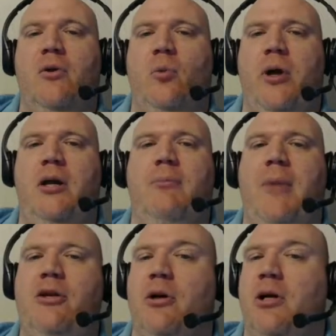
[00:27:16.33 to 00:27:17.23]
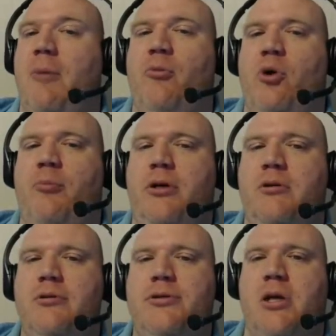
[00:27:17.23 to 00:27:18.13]
We may do a couple more
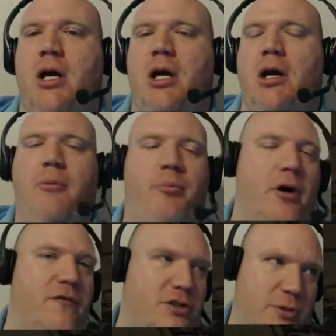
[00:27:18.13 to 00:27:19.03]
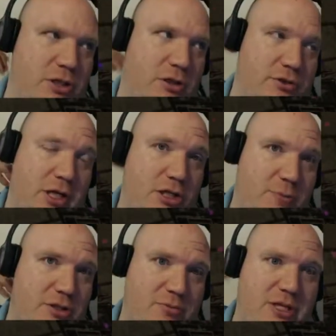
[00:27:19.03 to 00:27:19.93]
builds. Part of it is materials. I need to
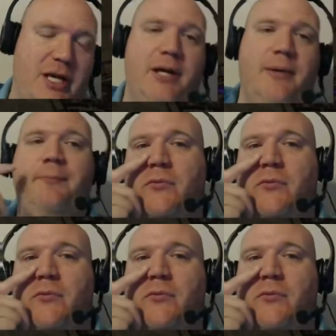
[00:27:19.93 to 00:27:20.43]
spend some time.